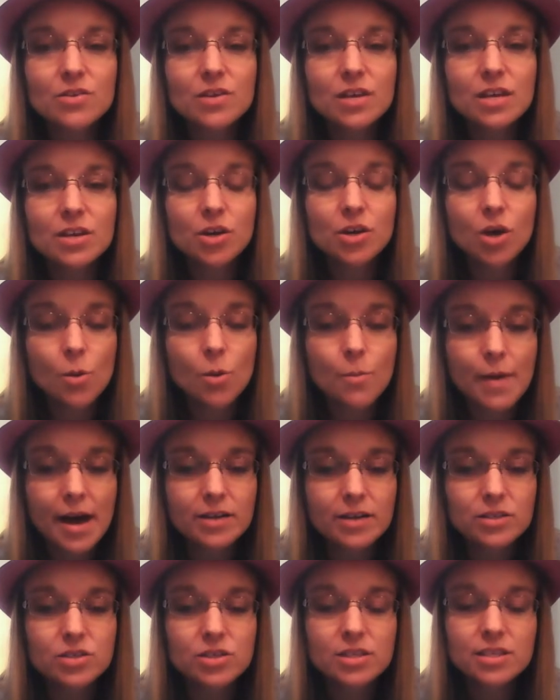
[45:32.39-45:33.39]
You need to go
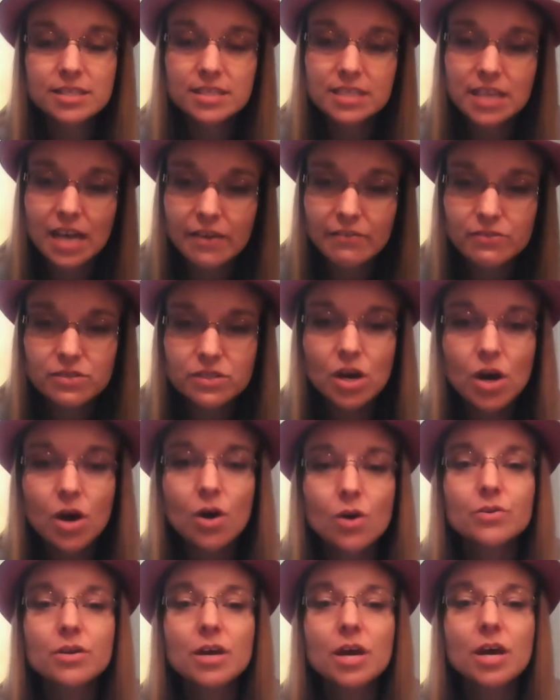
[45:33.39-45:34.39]
back to the safe
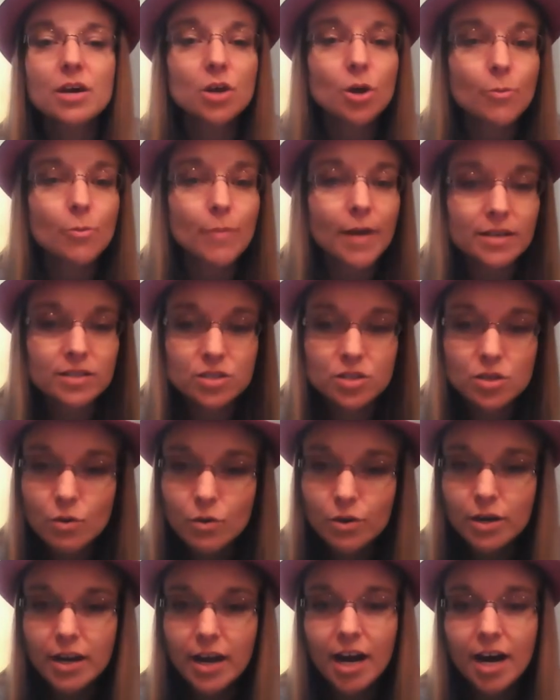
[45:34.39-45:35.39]
zone, go back to the
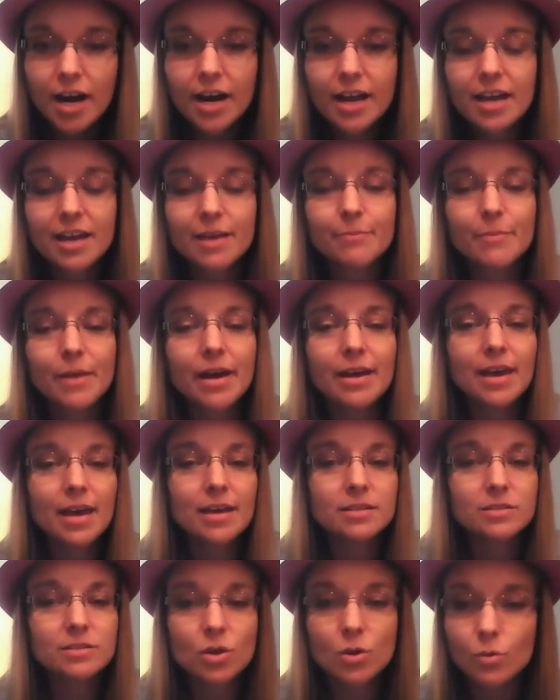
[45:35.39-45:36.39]
ordinary. In my
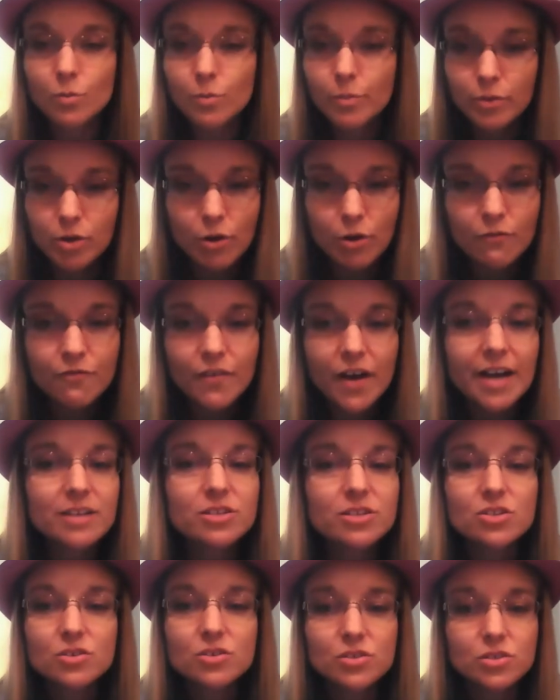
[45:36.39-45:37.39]
case, go
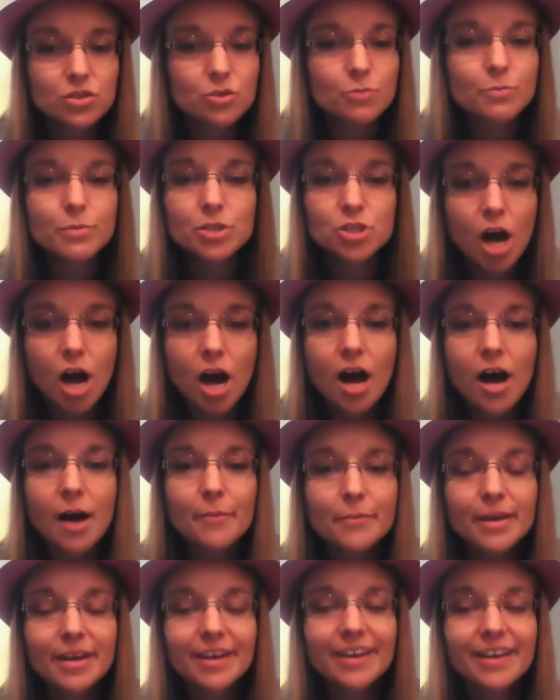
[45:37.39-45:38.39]
find you a stupid
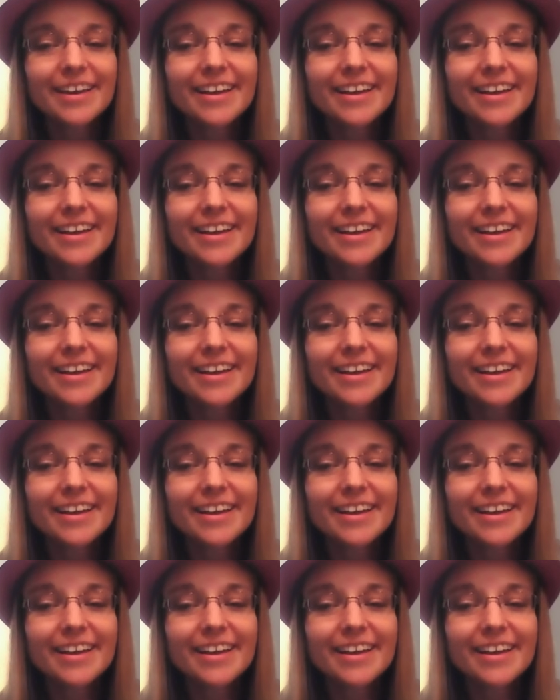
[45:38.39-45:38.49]
job,